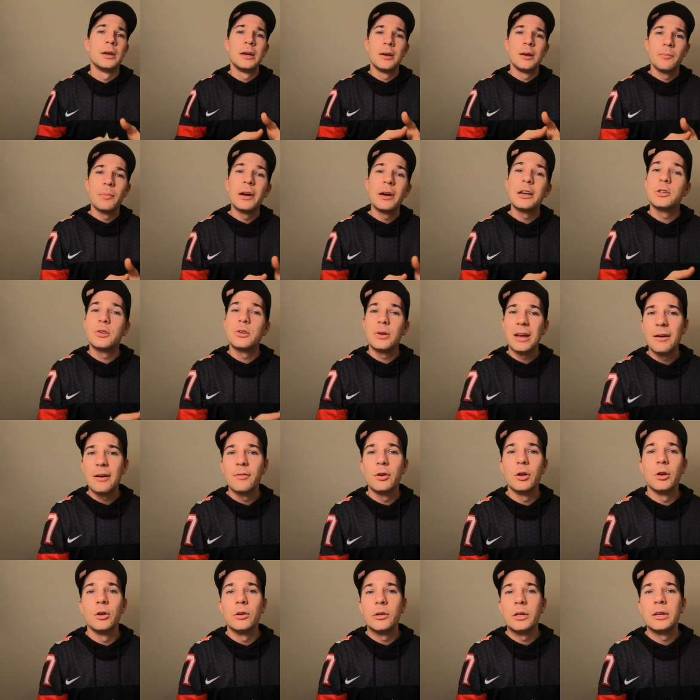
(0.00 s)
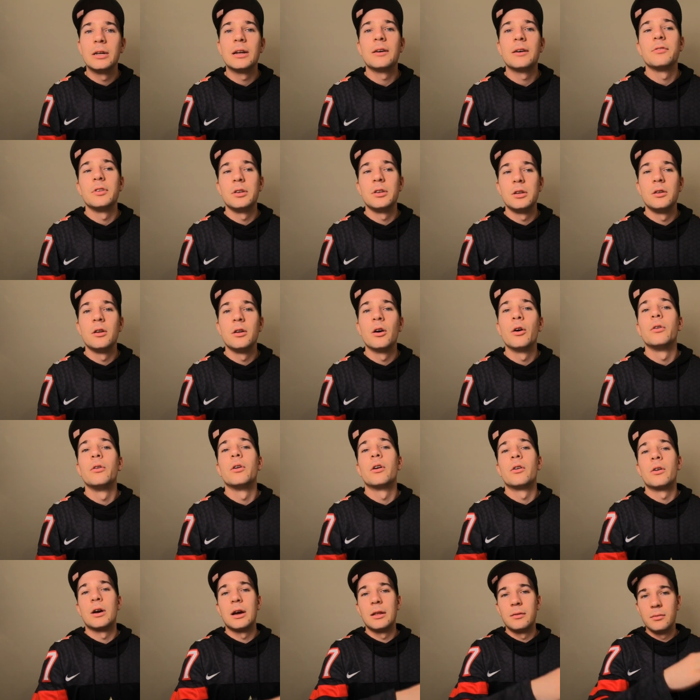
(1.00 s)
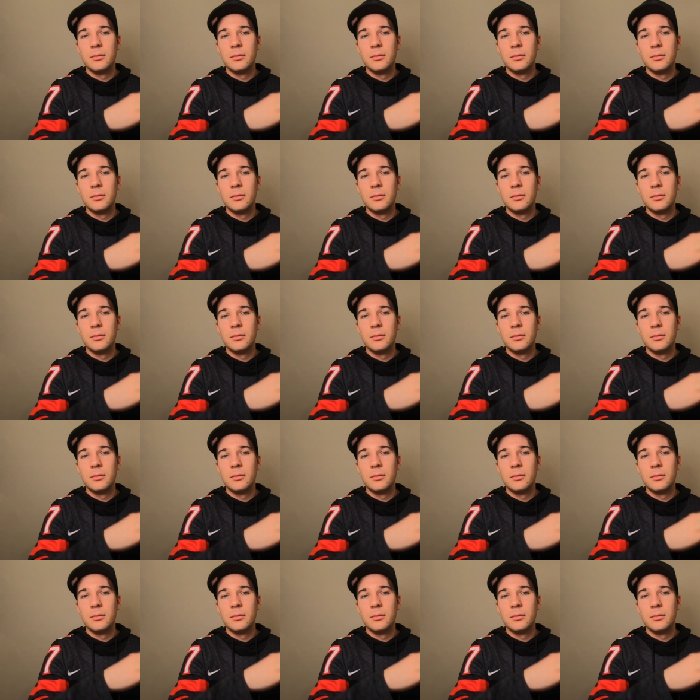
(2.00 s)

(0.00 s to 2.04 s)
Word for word: Make sure you have it early enough that you know, all right,